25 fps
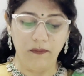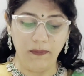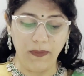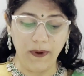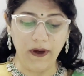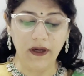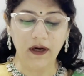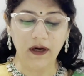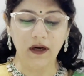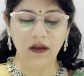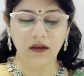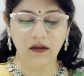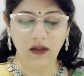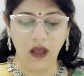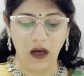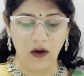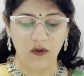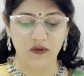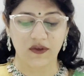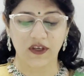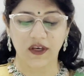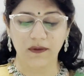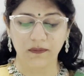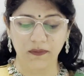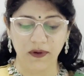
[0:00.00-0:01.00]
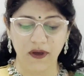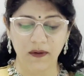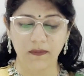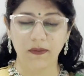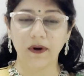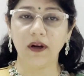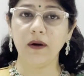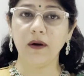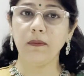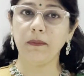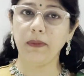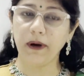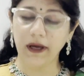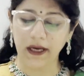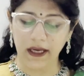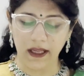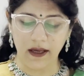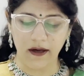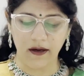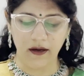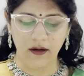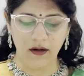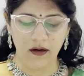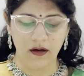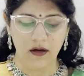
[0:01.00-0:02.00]
per 1000 people per
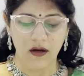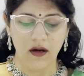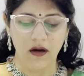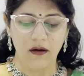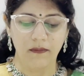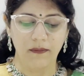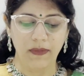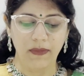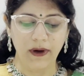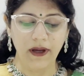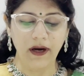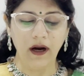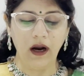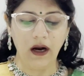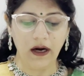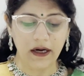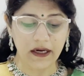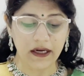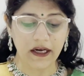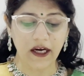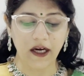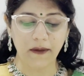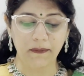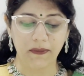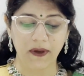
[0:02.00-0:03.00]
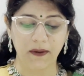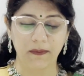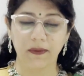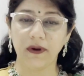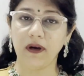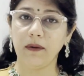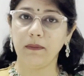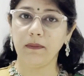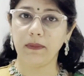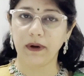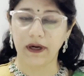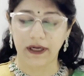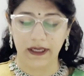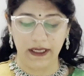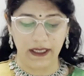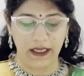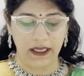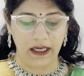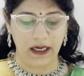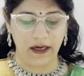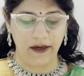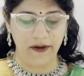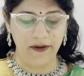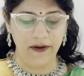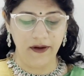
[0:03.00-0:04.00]
year, per 100 people per
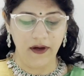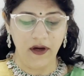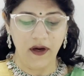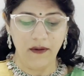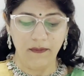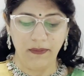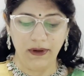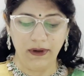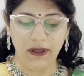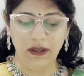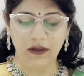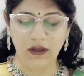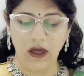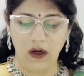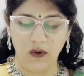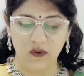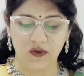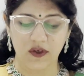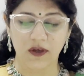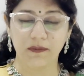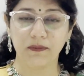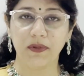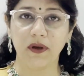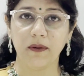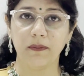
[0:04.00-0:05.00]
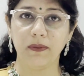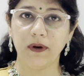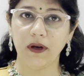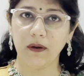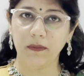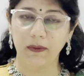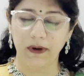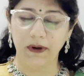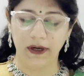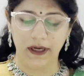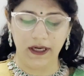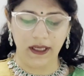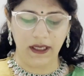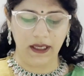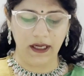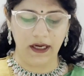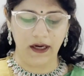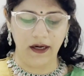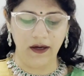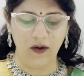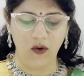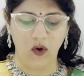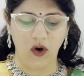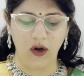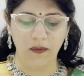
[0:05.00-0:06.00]
decade, per 1000 people per
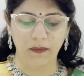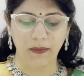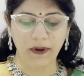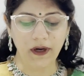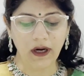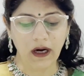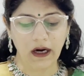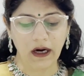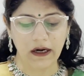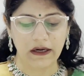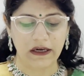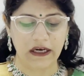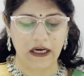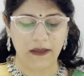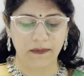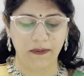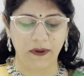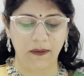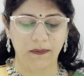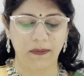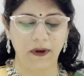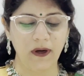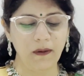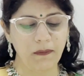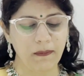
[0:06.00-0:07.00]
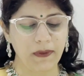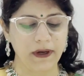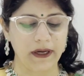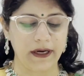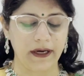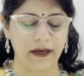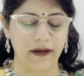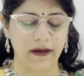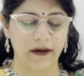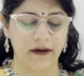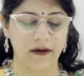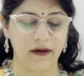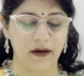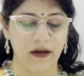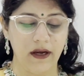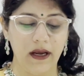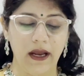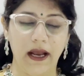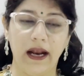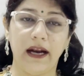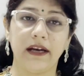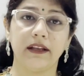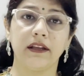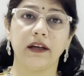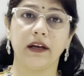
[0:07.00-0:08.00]
decade, or per 100 people per year.
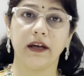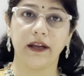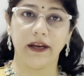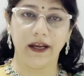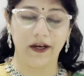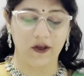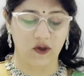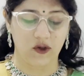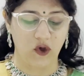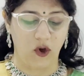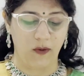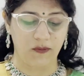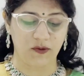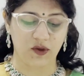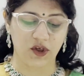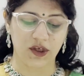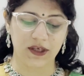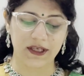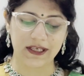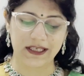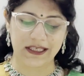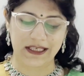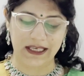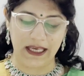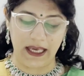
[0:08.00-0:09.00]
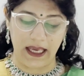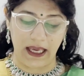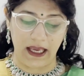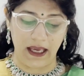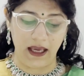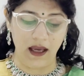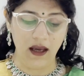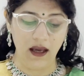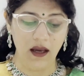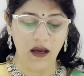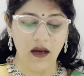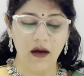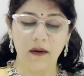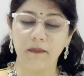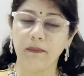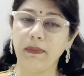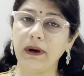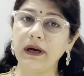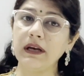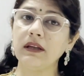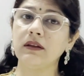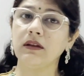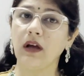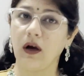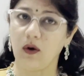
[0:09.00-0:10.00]
And the correct option is A,
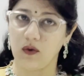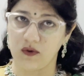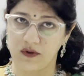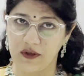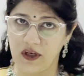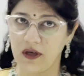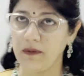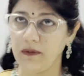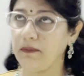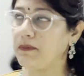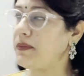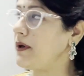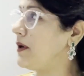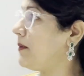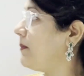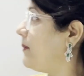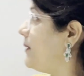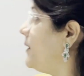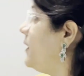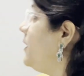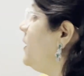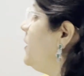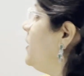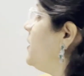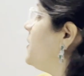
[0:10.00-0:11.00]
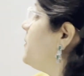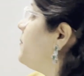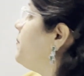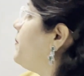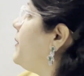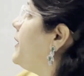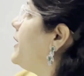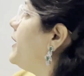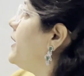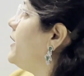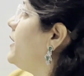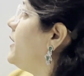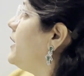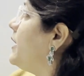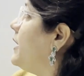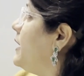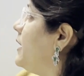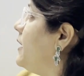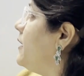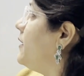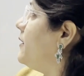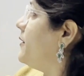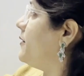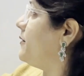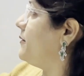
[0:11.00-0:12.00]
per 1000 people per
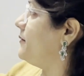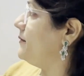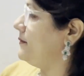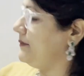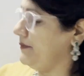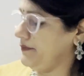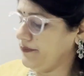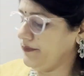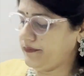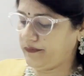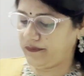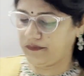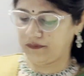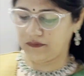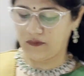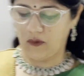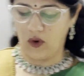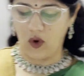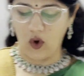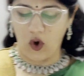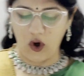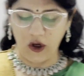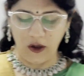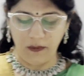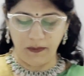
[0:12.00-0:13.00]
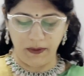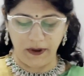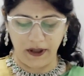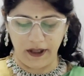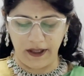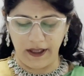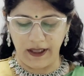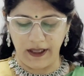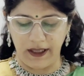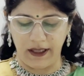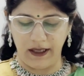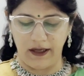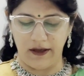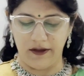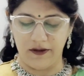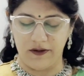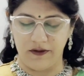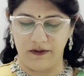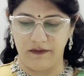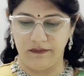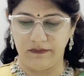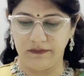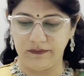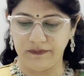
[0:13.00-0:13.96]
year, not per decade.